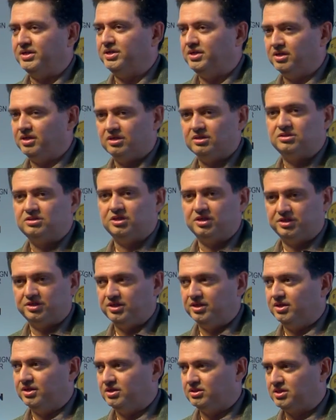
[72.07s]
years, 30
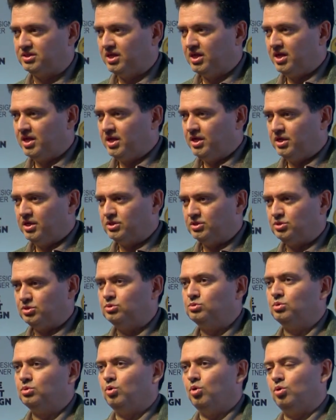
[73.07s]
years is
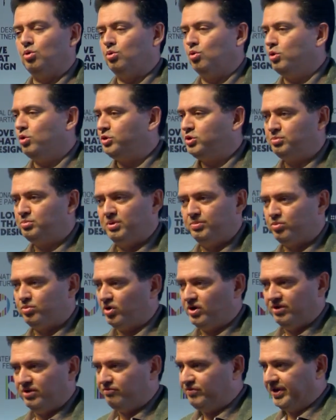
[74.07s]
going to be
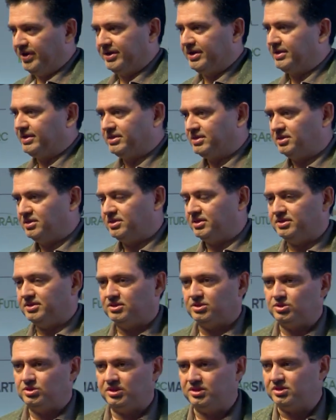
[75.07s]
prolific. It's
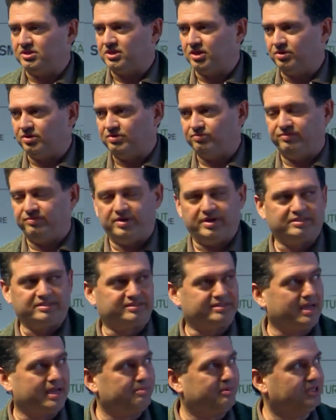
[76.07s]

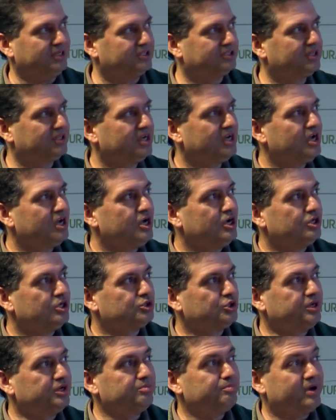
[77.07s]
established. So
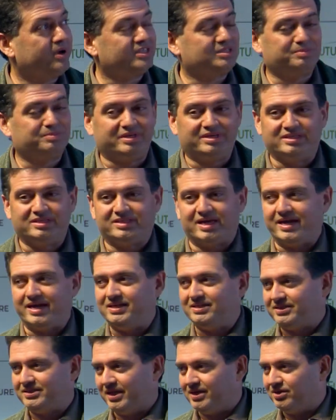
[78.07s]
it must be
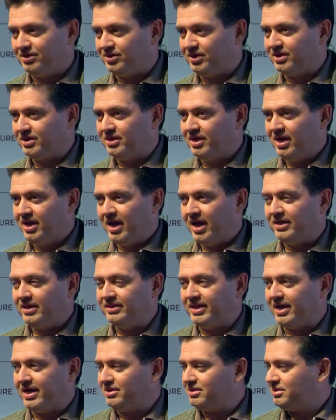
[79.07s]
design-centric, and
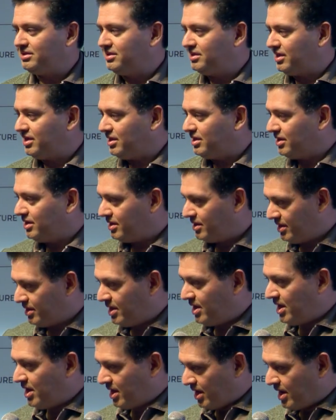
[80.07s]
that
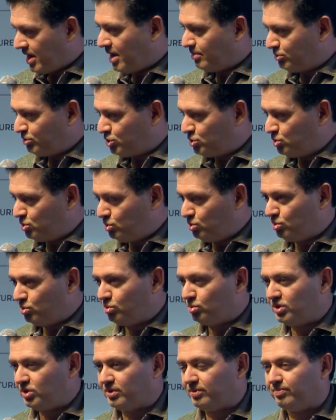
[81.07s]
comes
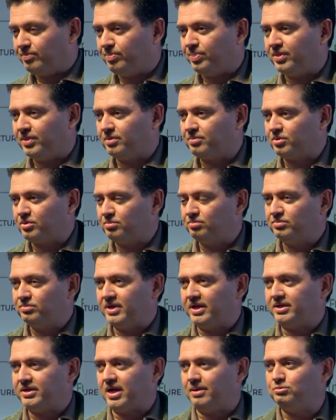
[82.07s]
to
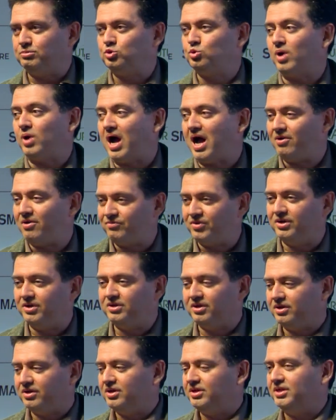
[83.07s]
our
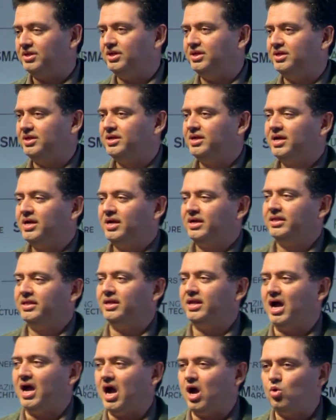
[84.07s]
fraternity, that
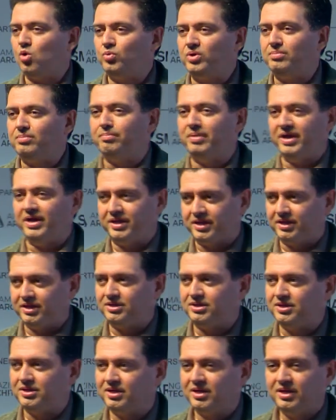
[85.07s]
how we make it,